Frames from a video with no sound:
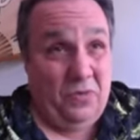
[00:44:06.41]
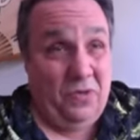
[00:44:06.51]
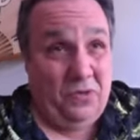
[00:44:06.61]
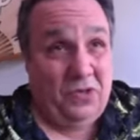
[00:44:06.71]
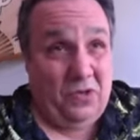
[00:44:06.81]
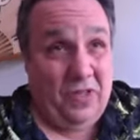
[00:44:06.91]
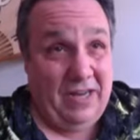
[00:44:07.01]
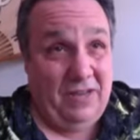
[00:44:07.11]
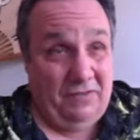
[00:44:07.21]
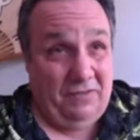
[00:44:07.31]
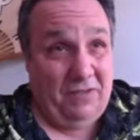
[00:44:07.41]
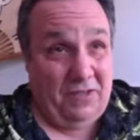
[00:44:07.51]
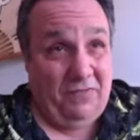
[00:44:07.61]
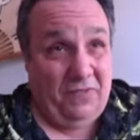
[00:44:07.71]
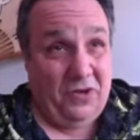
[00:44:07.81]
You saw that
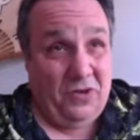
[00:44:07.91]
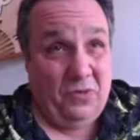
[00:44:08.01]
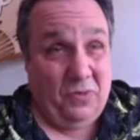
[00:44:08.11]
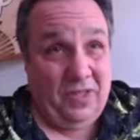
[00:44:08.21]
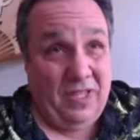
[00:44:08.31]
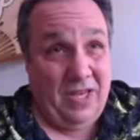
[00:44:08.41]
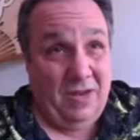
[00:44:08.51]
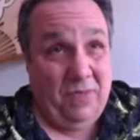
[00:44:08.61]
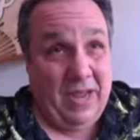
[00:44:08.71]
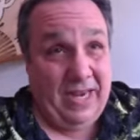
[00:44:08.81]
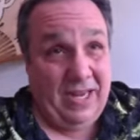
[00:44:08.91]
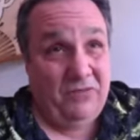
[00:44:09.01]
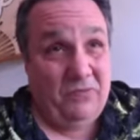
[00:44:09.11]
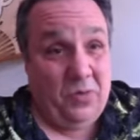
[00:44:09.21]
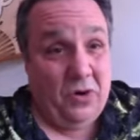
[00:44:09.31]
stuff they're doing with the banning
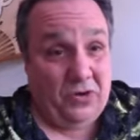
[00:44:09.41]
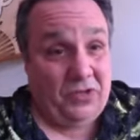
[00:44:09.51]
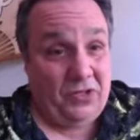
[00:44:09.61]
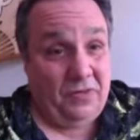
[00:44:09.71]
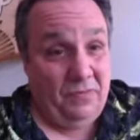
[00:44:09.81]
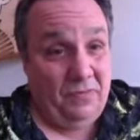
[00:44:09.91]
of books